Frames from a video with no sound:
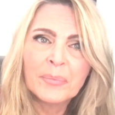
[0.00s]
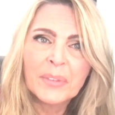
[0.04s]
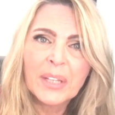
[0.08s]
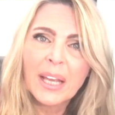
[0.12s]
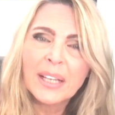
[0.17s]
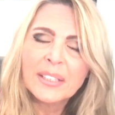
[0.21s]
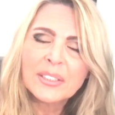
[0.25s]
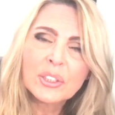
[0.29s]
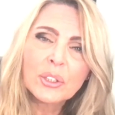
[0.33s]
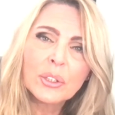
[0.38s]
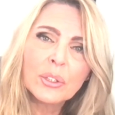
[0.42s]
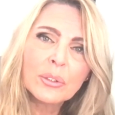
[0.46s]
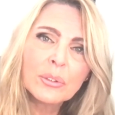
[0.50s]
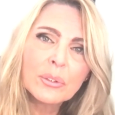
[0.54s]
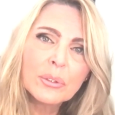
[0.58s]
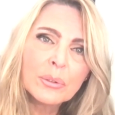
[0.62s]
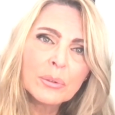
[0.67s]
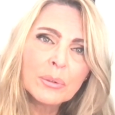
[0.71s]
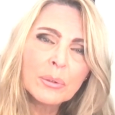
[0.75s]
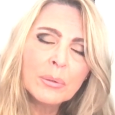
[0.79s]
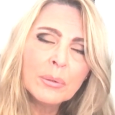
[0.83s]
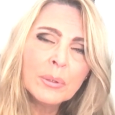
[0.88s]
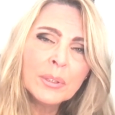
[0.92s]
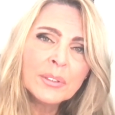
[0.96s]
as
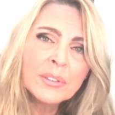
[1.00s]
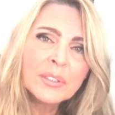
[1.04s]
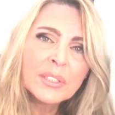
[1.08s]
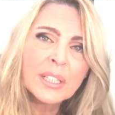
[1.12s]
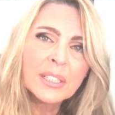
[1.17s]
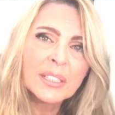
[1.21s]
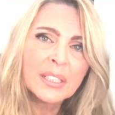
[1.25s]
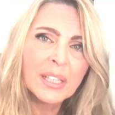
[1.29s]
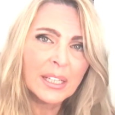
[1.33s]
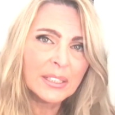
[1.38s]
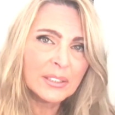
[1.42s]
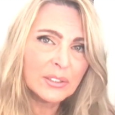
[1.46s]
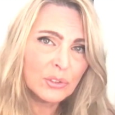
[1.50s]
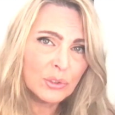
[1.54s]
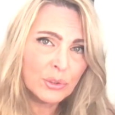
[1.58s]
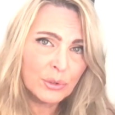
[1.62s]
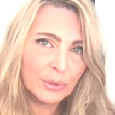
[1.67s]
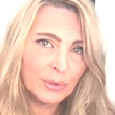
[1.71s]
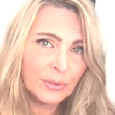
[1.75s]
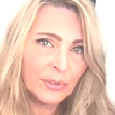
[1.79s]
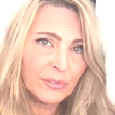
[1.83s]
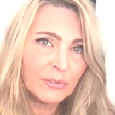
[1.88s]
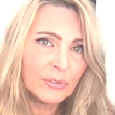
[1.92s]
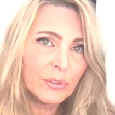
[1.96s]
congruent and as
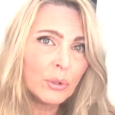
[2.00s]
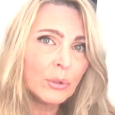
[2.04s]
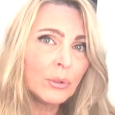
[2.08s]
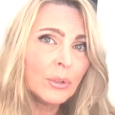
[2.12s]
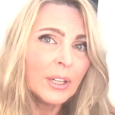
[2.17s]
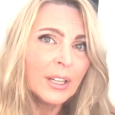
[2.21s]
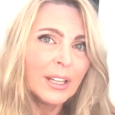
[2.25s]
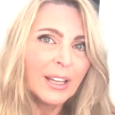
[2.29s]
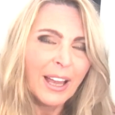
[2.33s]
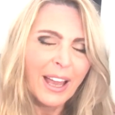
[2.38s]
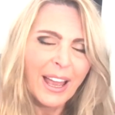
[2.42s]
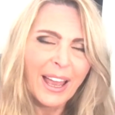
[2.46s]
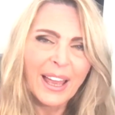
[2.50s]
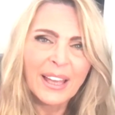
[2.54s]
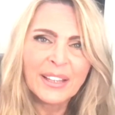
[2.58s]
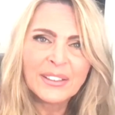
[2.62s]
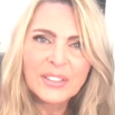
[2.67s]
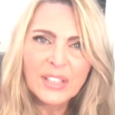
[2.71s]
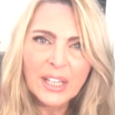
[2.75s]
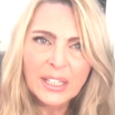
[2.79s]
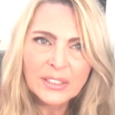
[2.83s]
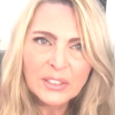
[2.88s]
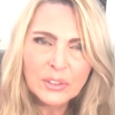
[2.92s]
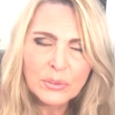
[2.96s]
truthful
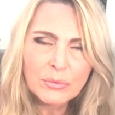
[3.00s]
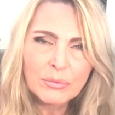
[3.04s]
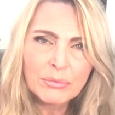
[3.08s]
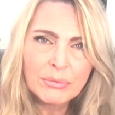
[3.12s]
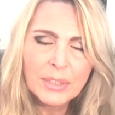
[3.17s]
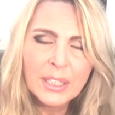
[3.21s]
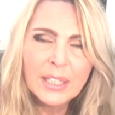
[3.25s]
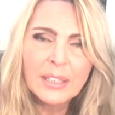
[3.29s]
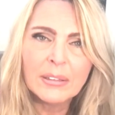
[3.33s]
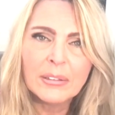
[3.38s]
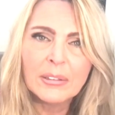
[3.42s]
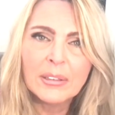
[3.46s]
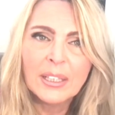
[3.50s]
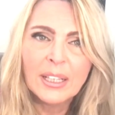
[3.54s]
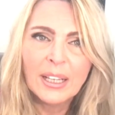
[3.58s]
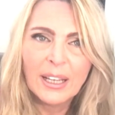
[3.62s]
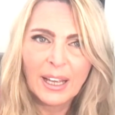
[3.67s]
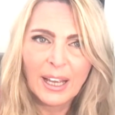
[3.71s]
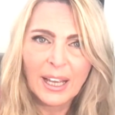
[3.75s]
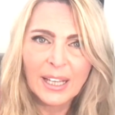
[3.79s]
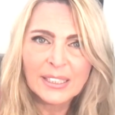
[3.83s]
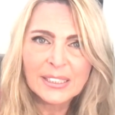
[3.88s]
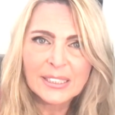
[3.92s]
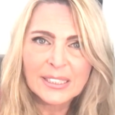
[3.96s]
and as real
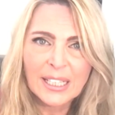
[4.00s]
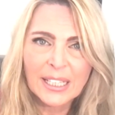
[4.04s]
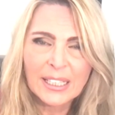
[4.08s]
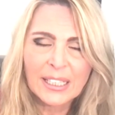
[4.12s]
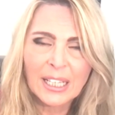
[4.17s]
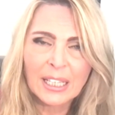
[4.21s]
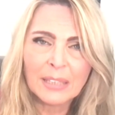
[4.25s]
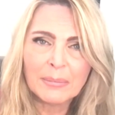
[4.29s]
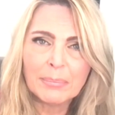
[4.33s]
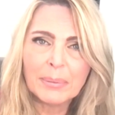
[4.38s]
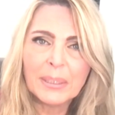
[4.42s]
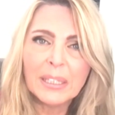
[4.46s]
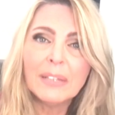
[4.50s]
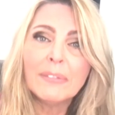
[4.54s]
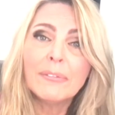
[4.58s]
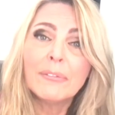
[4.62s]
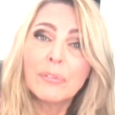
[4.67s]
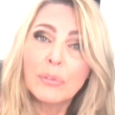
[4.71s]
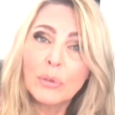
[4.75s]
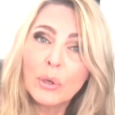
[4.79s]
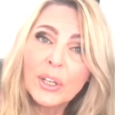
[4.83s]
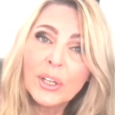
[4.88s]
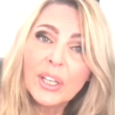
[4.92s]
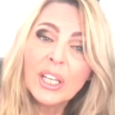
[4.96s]
as they can be
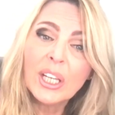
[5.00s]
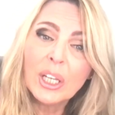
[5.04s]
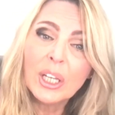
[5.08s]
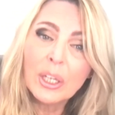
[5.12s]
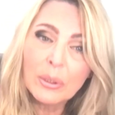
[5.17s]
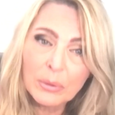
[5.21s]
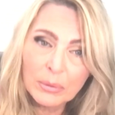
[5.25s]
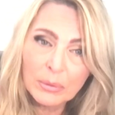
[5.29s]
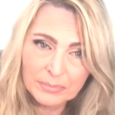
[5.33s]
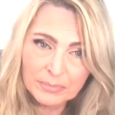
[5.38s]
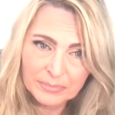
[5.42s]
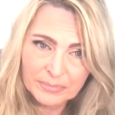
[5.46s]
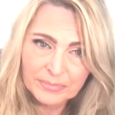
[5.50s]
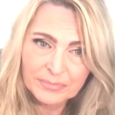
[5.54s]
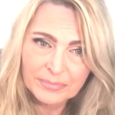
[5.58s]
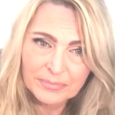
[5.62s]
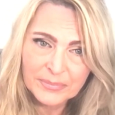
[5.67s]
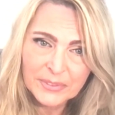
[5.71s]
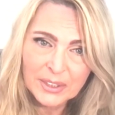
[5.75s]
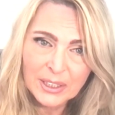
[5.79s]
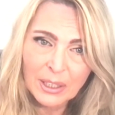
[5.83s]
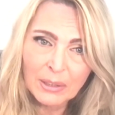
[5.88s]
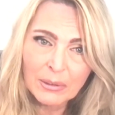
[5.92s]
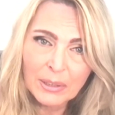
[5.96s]
for you.
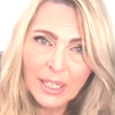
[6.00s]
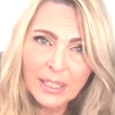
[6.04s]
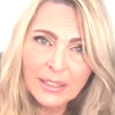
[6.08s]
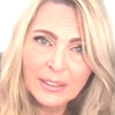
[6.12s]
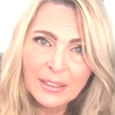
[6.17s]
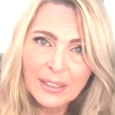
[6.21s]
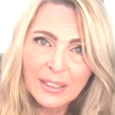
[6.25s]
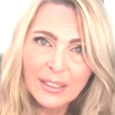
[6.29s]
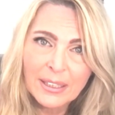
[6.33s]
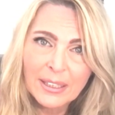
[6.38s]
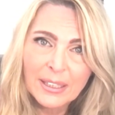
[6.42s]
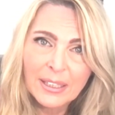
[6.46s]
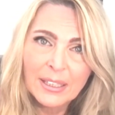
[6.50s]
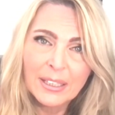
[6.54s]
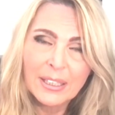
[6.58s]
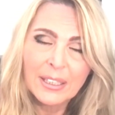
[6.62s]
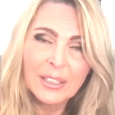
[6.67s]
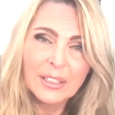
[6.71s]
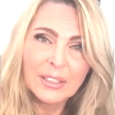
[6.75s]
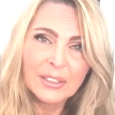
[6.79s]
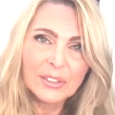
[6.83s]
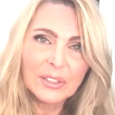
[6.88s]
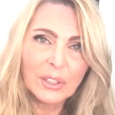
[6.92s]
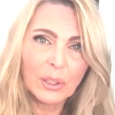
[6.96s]
All right?
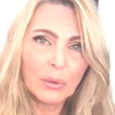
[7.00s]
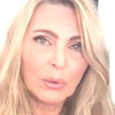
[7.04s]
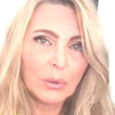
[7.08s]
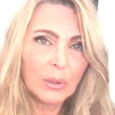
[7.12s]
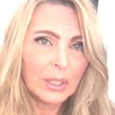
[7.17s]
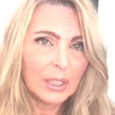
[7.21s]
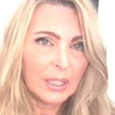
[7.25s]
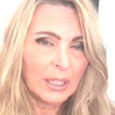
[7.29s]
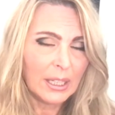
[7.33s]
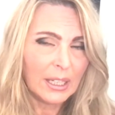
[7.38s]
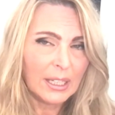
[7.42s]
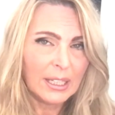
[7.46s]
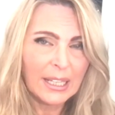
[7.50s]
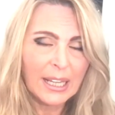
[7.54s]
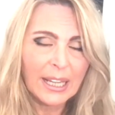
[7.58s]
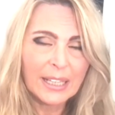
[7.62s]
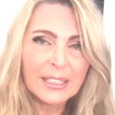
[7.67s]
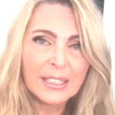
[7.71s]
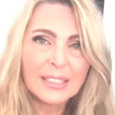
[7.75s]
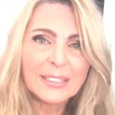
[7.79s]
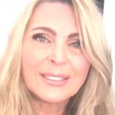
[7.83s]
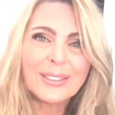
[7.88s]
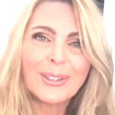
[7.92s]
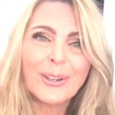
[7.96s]
So
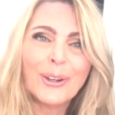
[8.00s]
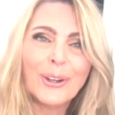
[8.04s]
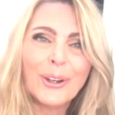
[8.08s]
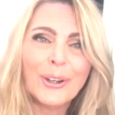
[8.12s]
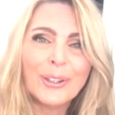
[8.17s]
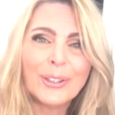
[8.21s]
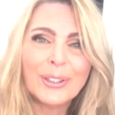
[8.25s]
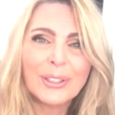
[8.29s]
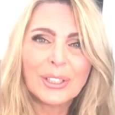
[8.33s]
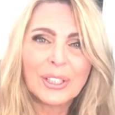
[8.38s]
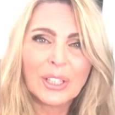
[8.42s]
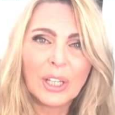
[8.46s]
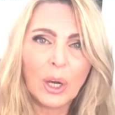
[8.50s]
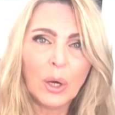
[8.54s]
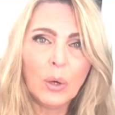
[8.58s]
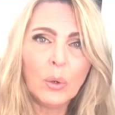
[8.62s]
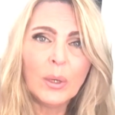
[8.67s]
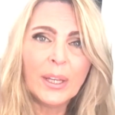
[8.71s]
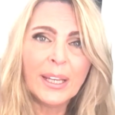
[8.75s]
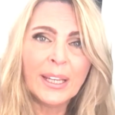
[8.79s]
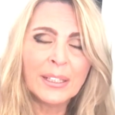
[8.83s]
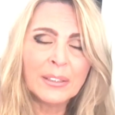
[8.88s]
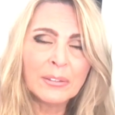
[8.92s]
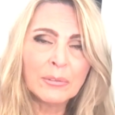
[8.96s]
let us all
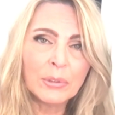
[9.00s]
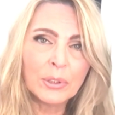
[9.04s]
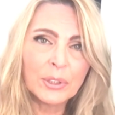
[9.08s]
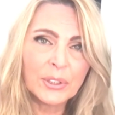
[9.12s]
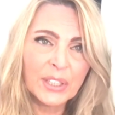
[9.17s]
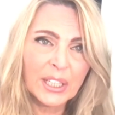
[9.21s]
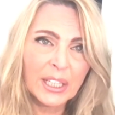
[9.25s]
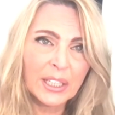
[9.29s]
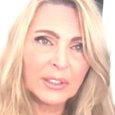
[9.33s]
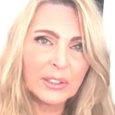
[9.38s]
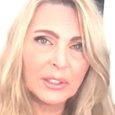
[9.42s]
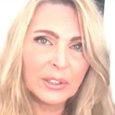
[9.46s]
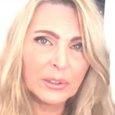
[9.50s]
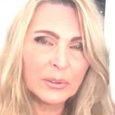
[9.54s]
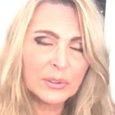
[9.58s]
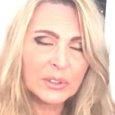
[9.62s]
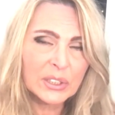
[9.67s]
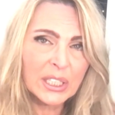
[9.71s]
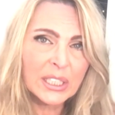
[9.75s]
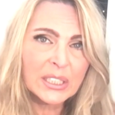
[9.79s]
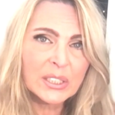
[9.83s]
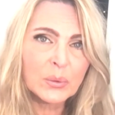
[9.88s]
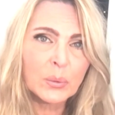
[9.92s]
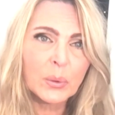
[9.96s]
go inward here, use
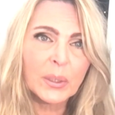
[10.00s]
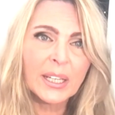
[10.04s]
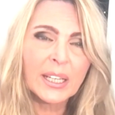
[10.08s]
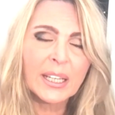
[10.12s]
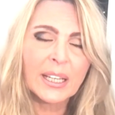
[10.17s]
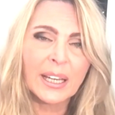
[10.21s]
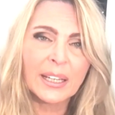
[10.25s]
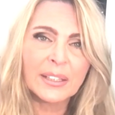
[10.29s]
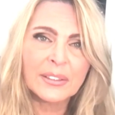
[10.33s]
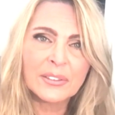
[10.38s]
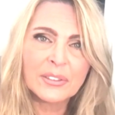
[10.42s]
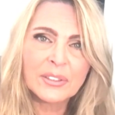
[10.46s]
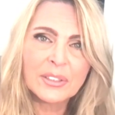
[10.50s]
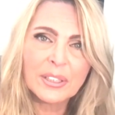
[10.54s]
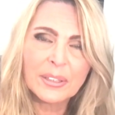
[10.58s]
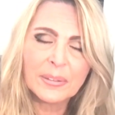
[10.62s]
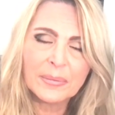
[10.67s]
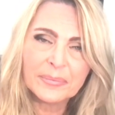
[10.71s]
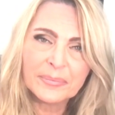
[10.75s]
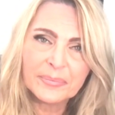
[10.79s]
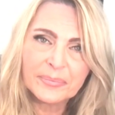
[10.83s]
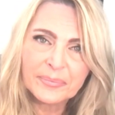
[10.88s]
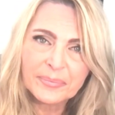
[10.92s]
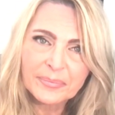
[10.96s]
this weekend
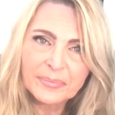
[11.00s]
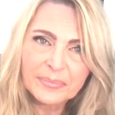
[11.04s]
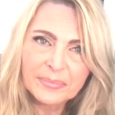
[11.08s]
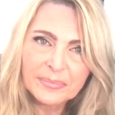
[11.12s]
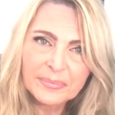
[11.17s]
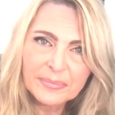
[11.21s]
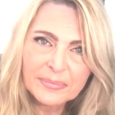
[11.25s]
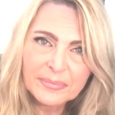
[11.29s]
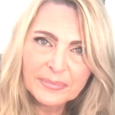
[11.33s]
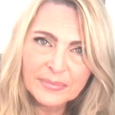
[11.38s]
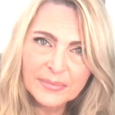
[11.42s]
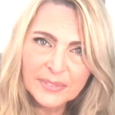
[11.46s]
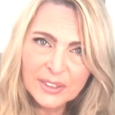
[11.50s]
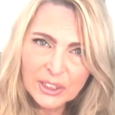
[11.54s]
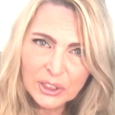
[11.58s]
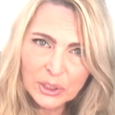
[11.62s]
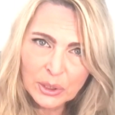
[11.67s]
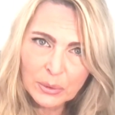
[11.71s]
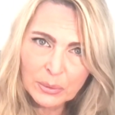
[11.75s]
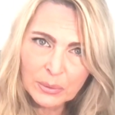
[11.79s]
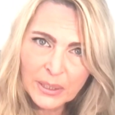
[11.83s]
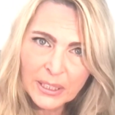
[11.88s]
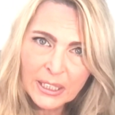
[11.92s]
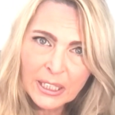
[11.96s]

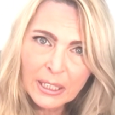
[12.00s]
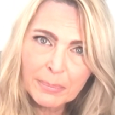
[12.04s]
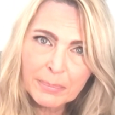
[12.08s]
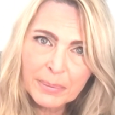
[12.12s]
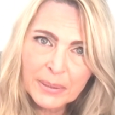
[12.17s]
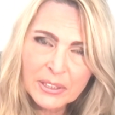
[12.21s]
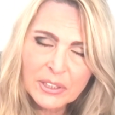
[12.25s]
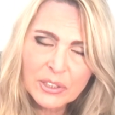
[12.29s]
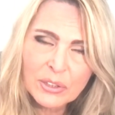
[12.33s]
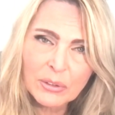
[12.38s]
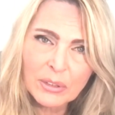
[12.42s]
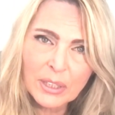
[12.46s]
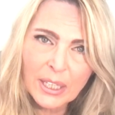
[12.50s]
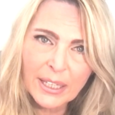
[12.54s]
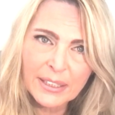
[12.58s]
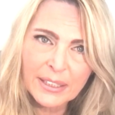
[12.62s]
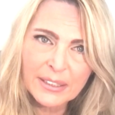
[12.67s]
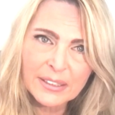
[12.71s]
to recapitulate.